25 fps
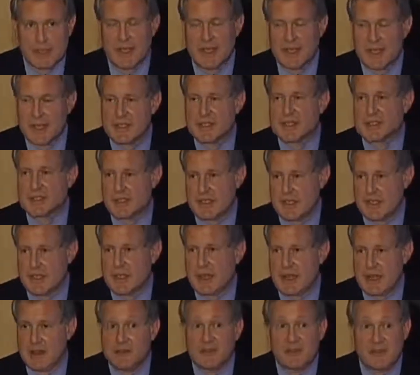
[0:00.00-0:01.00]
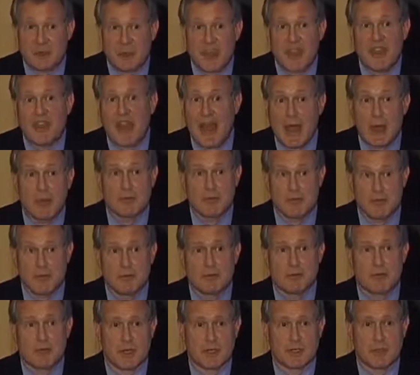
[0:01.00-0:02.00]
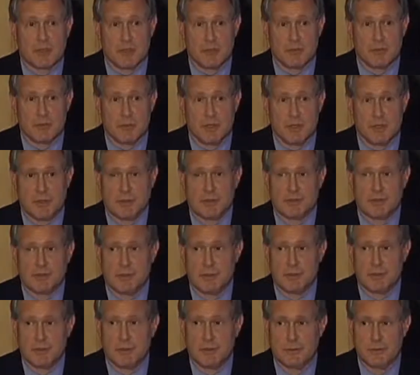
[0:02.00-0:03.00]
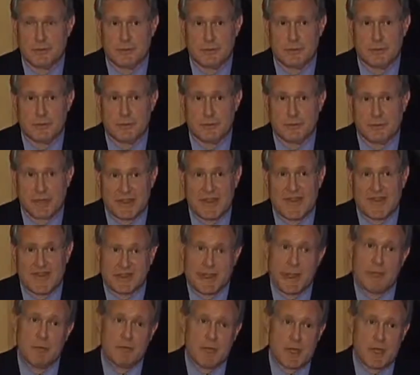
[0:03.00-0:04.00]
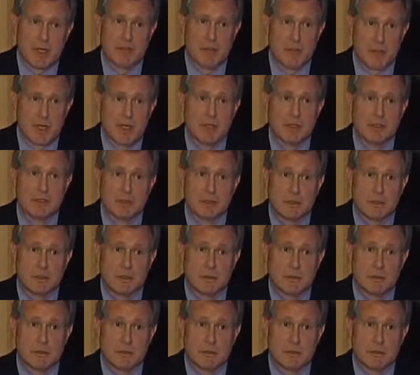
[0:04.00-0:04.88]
It gets sick after 1,000 fructose meals. But that's how many we eat.